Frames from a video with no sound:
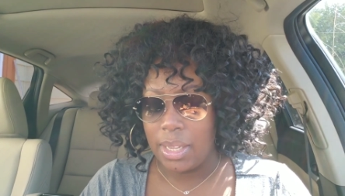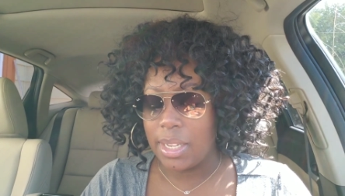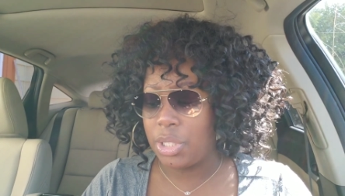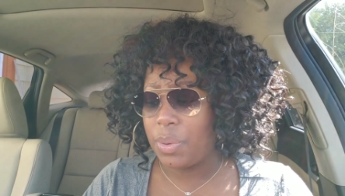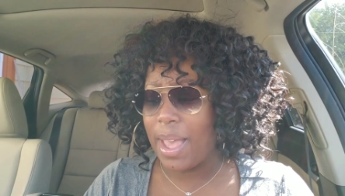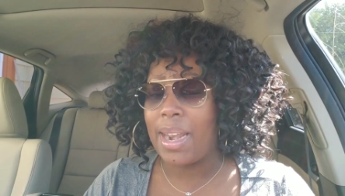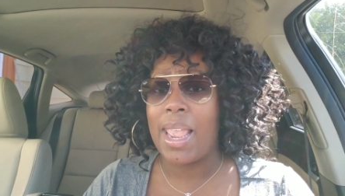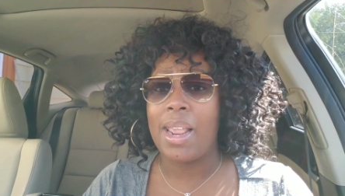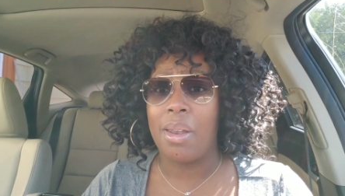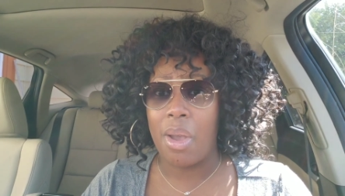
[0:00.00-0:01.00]
because you had
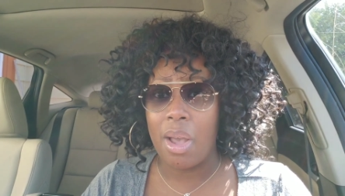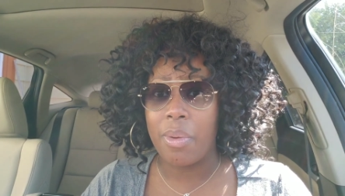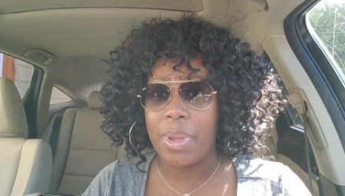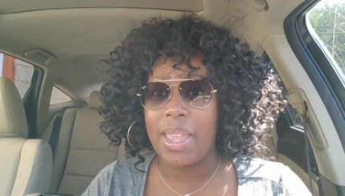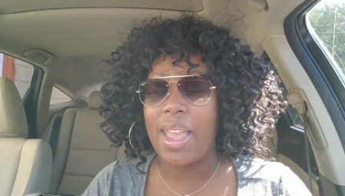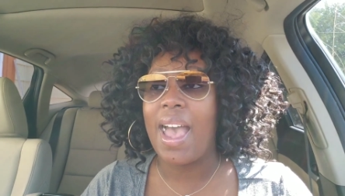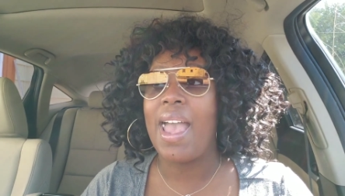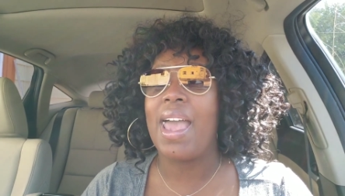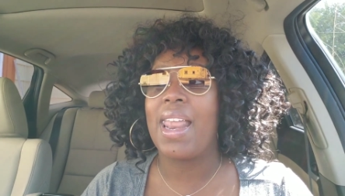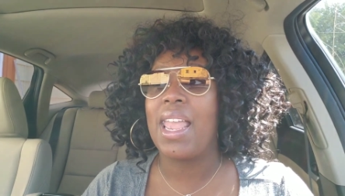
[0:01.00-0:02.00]
a long week? I
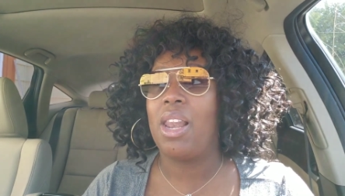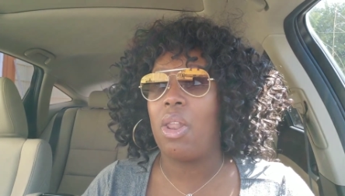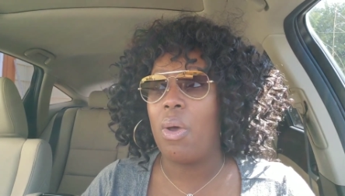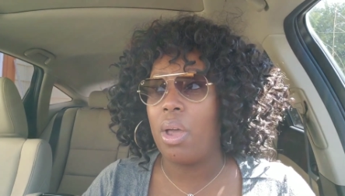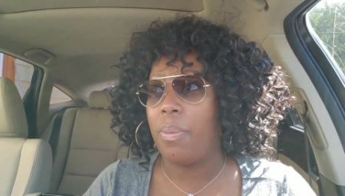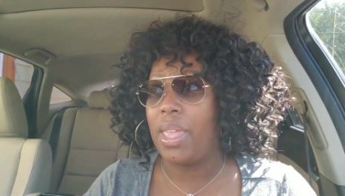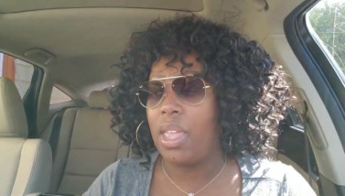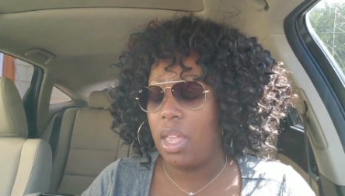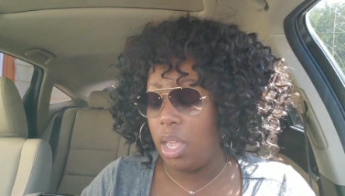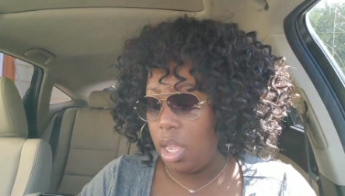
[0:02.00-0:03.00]
had a long week.